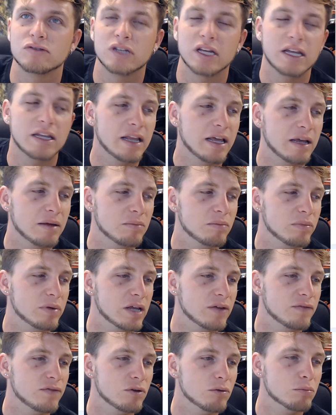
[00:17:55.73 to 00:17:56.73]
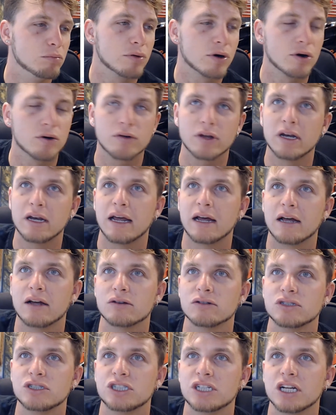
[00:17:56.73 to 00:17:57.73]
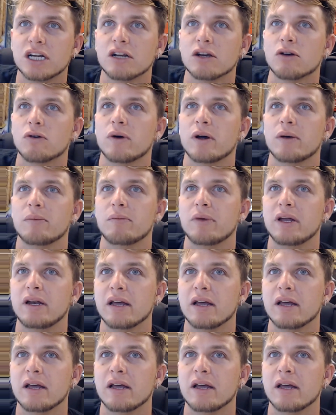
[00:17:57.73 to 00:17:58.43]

and they give you broken down shit equipment,